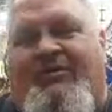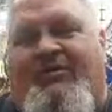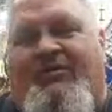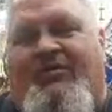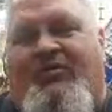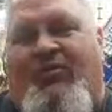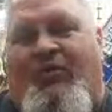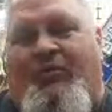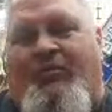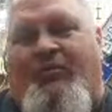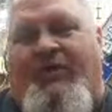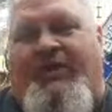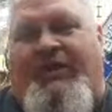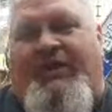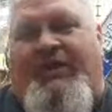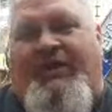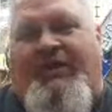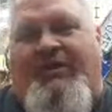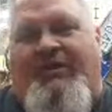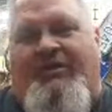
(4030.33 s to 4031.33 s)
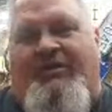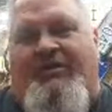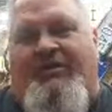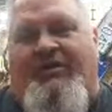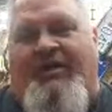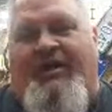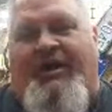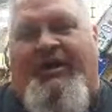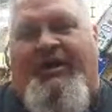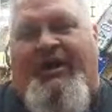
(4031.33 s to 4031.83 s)
would be a
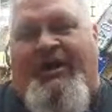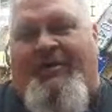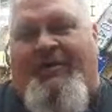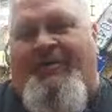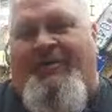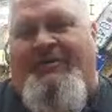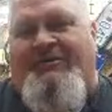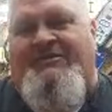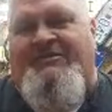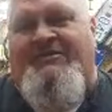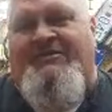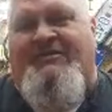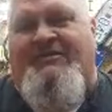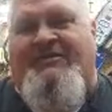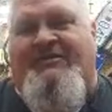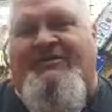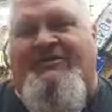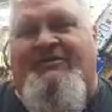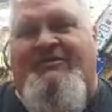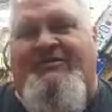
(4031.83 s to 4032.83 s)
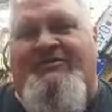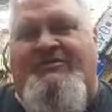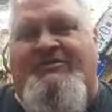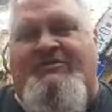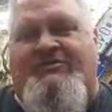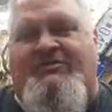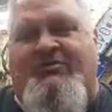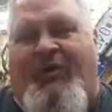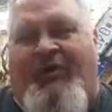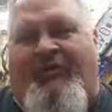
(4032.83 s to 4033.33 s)
Cummins
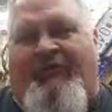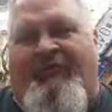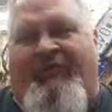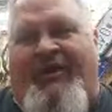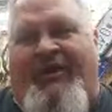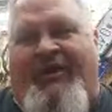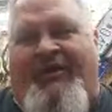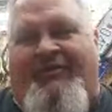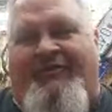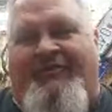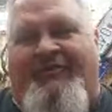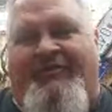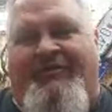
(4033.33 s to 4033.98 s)
12 valve